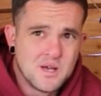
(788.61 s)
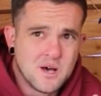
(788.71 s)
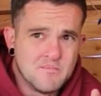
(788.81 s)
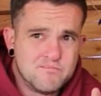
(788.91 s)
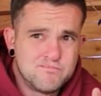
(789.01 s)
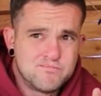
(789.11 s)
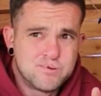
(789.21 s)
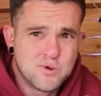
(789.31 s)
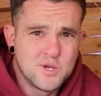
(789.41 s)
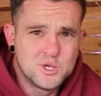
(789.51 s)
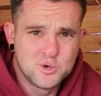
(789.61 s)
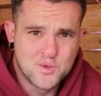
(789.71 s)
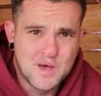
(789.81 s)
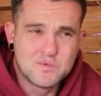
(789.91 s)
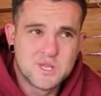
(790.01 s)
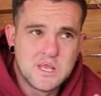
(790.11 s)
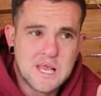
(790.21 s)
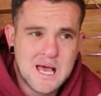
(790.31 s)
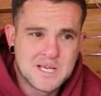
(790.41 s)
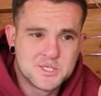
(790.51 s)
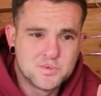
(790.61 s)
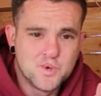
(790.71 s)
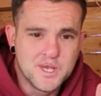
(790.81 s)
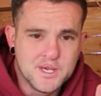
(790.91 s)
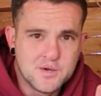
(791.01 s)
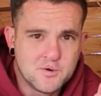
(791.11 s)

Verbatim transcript: I'm pretty sure that was last week